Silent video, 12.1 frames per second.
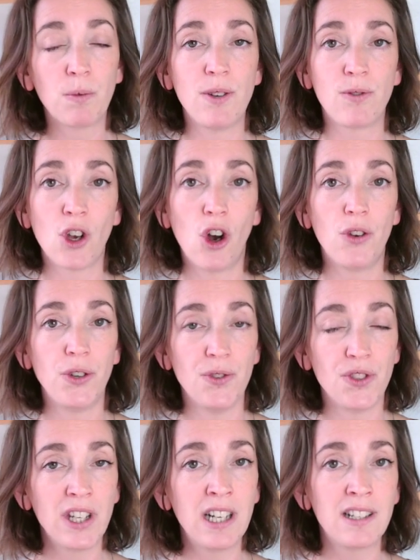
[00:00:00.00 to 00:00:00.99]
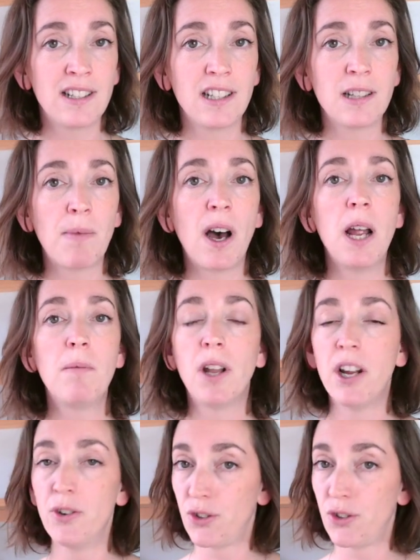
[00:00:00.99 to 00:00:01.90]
We've got New Zealand in the pipeline.